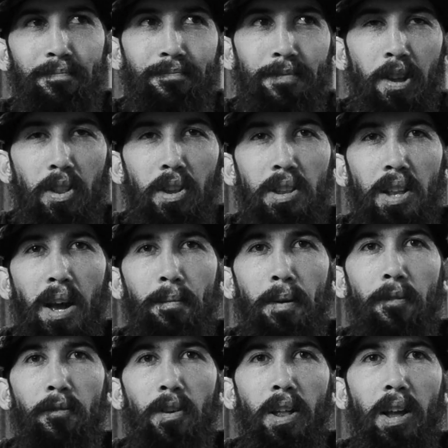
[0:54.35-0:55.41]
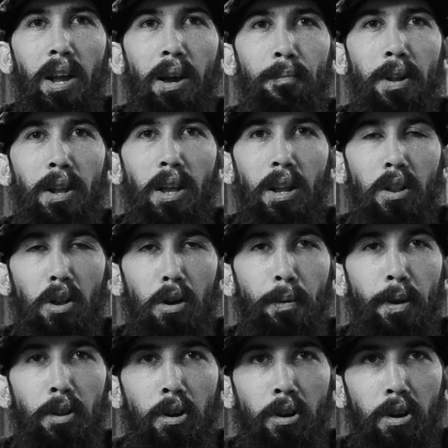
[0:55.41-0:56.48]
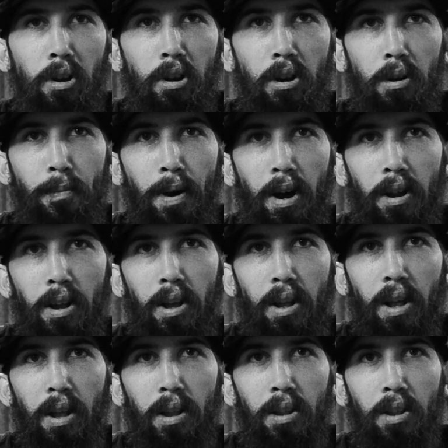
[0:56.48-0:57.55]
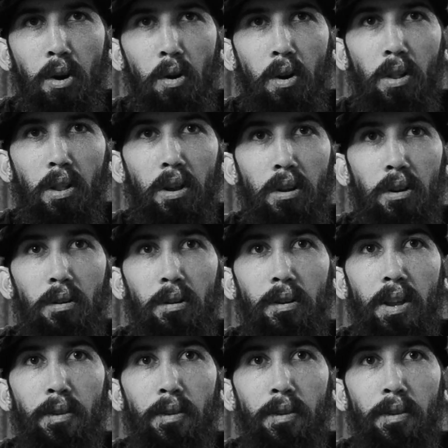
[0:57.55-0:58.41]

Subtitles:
this time I feel like I'm going to get a little bit nerdier about it and go a little